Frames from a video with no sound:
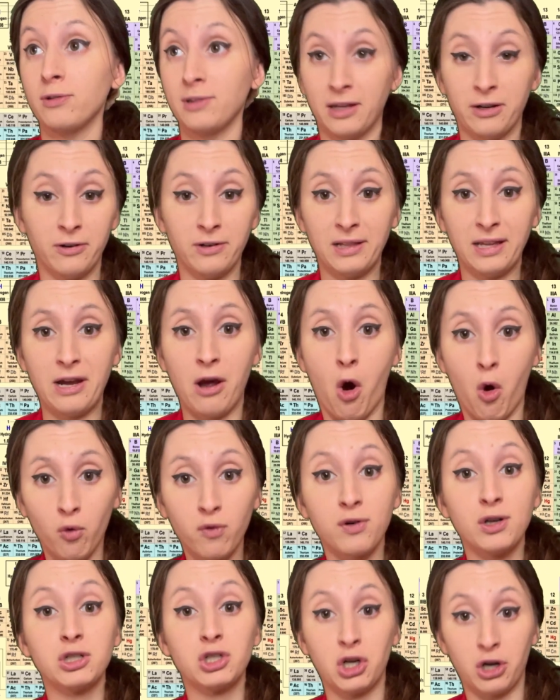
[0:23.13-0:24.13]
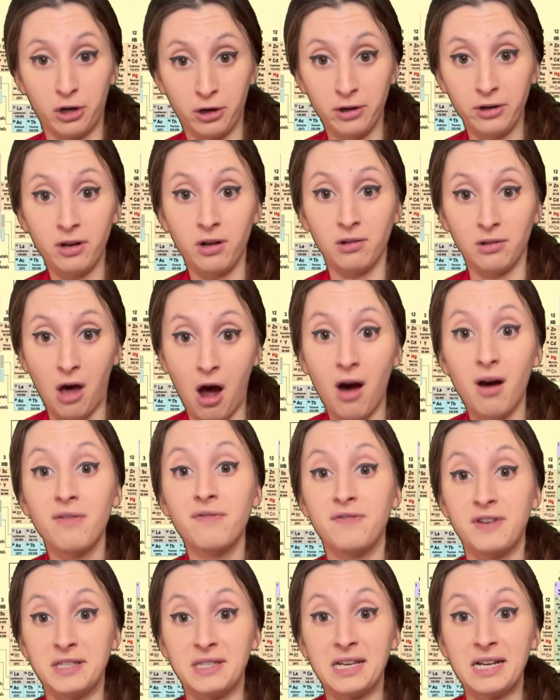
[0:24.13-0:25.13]
literally overturned a law
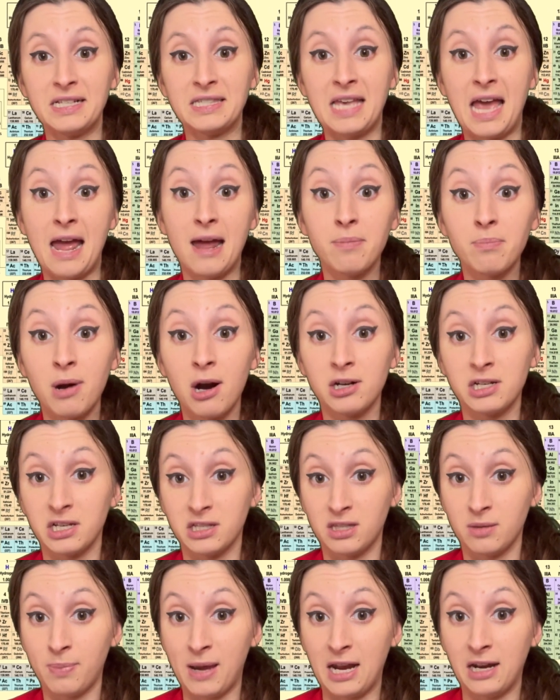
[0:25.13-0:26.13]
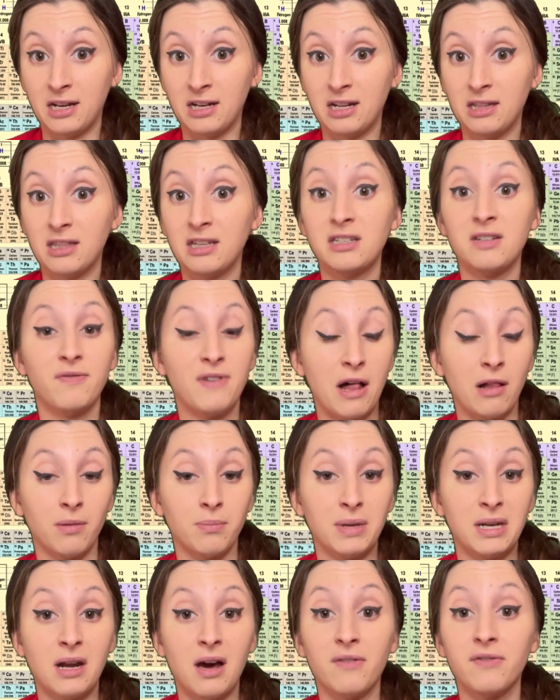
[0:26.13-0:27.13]
of physics and participated in the
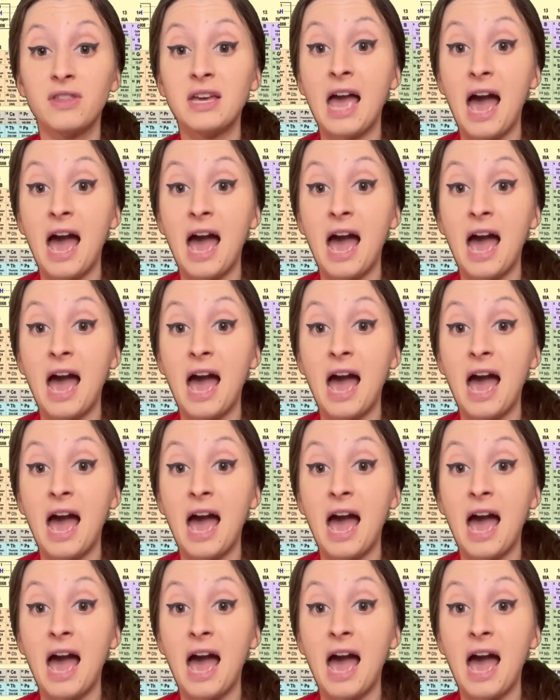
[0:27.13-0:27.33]
development of the